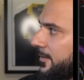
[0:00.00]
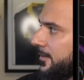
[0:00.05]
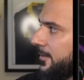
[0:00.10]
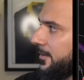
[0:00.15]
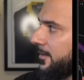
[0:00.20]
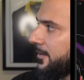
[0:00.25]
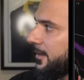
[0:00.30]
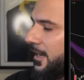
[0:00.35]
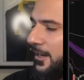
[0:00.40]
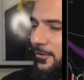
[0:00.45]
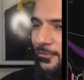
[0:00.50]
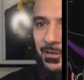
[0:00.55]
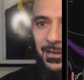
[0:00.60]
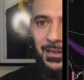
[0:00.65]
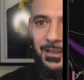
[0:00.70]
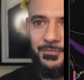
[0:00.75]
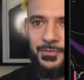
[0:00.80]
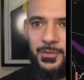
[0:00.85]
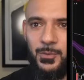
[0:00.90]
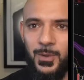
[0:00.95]
I
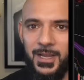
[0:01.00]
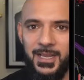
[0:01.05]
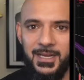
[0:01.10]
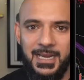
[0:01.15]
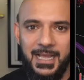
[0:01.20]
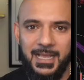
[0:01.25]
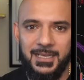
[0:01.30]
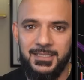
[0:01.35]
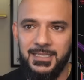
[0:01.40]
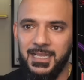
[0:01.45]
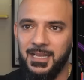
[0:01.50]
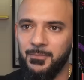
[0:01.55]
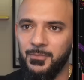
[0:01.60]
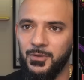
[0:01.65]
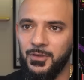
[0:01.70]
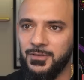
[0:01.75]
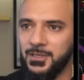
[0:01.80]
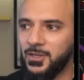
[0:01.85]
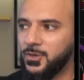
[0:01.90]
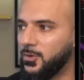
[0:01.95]
love the way NASDAQ
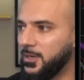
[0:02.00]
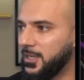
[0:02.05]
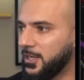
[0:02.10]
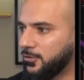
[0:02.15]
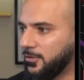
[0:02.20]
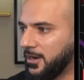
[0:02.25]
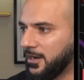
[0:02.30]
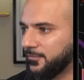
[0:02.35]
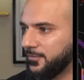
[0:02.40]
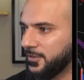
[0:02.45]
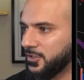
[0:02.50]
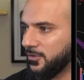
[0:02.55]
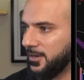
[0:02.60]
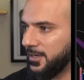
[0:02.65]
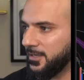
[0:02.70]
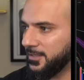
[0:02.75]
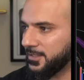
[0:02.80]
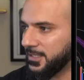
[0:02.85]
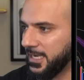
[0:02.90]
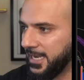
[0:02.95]
moves. They call it crack for
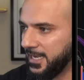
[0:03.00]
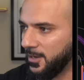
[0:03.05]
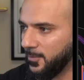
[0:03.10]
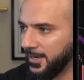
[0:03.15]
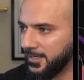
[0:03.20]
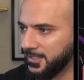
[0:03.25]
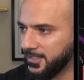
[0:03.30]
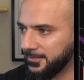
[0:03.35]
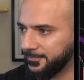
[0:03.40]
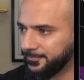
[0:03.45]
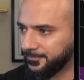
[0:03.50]
traders. Anyways,